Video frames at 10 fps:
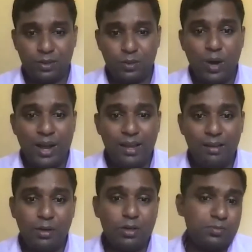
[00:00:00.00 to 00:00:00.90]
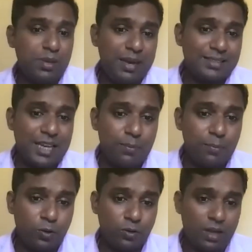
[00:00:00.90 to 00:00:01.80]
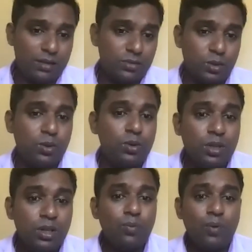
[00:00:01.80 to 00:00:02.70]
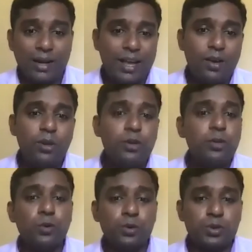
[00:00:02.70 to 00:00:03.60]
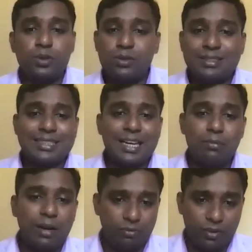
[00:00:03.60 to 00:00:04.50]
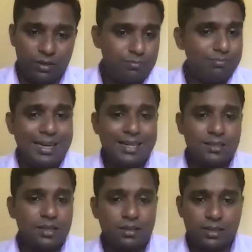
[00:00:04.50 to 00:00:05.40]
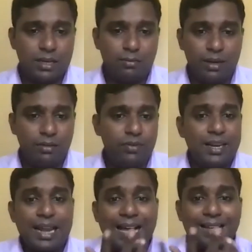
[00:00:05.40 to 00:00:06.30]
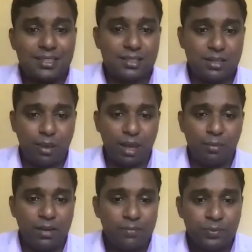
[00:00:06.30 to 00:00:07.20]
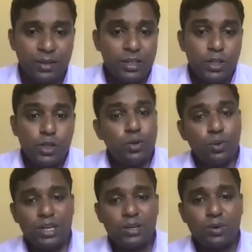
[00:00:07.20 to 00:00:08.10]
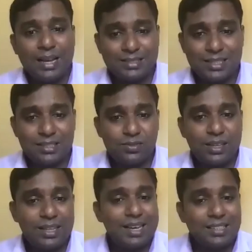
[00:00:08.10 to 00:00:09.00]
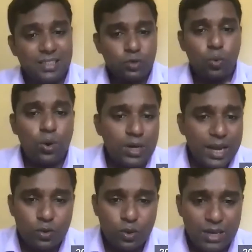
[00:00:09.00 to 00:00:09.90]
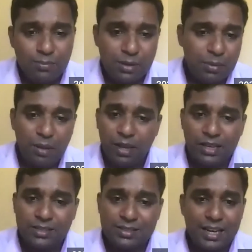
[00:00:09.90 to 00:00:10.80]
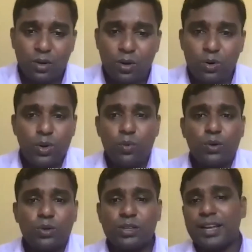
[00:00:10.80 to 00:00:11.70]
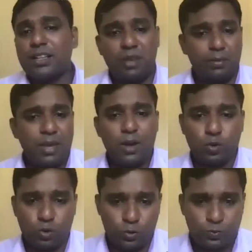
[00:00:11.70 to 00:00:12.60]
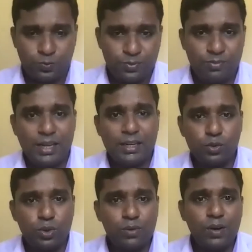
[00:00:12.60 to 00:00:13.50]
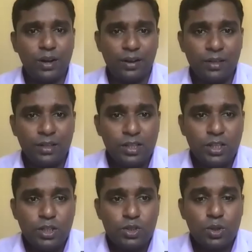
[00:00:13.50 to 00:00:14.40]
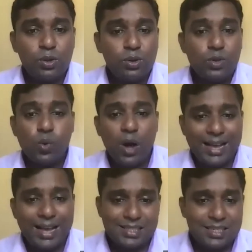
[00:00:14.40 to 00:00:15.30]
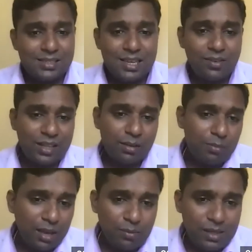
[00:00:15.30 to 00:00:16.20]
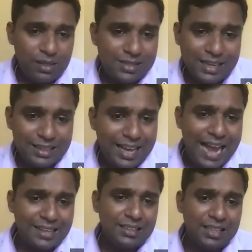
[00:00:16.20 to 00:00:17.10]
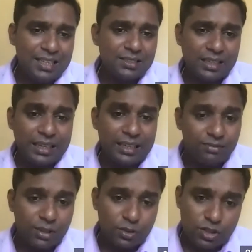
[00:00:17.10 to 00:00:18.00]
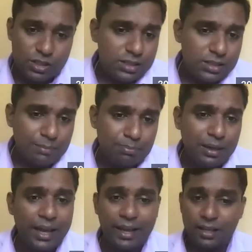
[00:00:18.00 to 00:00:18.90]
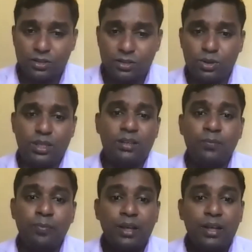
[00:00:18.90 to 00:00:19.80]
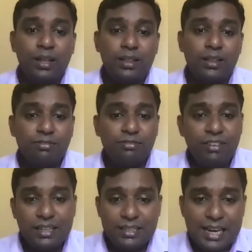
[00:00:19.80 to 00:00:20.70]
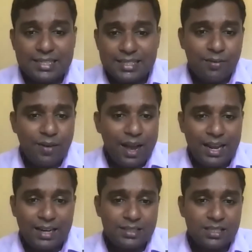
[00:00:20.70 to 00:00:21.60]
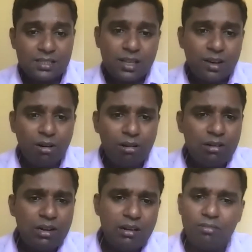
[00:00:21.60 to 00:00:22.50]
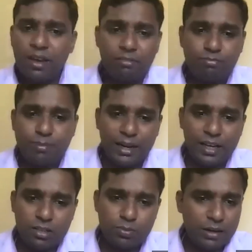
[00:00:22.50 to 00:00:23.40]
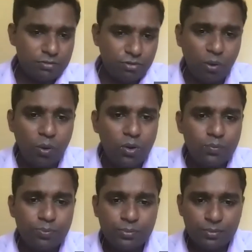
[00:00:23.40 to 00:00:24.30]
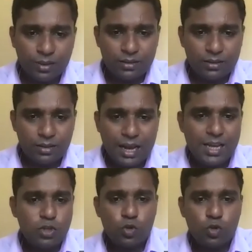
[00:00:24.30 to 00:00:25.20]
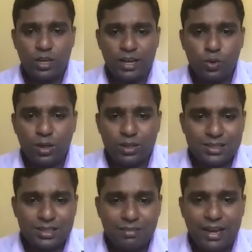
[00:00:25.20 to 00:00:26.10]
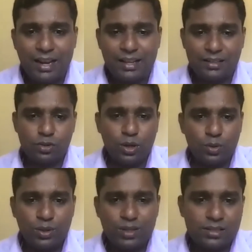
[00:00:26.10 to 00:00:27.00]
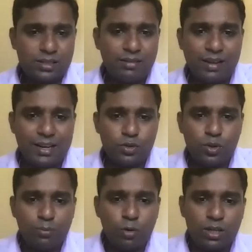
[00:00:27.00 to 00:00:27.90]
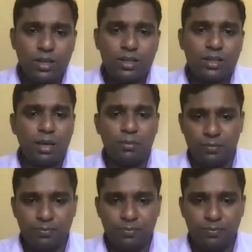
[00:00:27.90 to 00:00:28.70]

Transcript: Why? Because baby has hypoxia. So what are you going to do? So risk and benefit, balance the risk and benefit and assess the baby. You need to assess whether is it okay to keep the baby inside or do you want to take the baby out? That is your worry. So you are assessing whether baby is getting at least enough oxygen supply. So then the fetal surveillance is the only way of management for IUGR. You are surveillance. You are doing the surveillance. You are monitoring the baby.